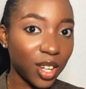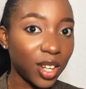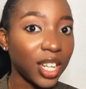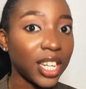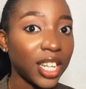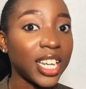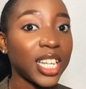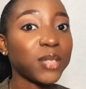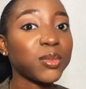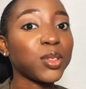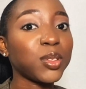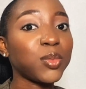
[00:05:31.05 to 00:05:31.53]

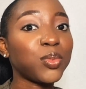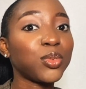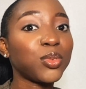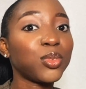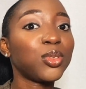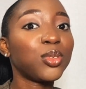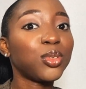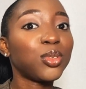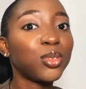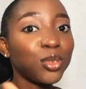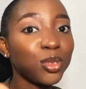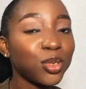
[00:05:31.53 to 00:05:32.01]
Let
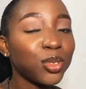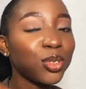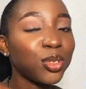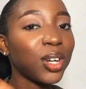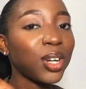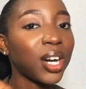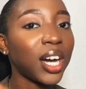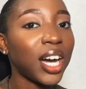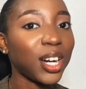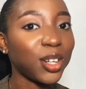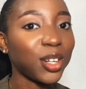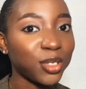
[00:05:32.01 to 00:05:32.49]
people who
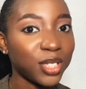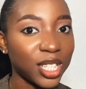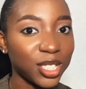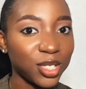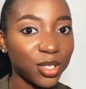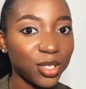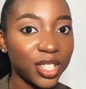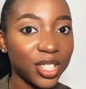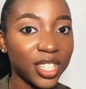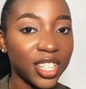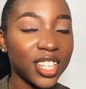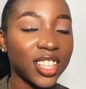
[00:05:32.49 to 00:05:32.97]
are good at
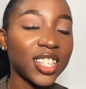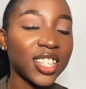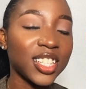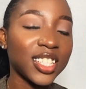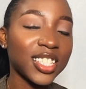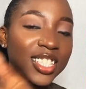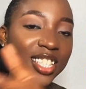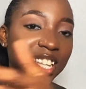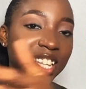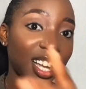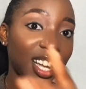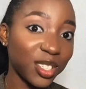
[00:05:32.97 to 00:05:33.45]
other
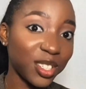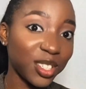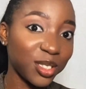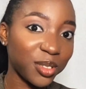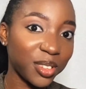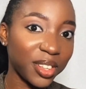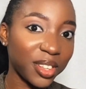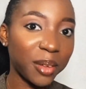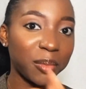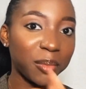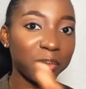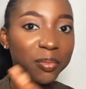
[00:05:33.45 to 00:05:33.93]
things handle
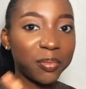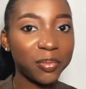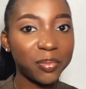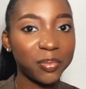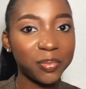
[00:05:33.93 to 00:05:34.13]
them.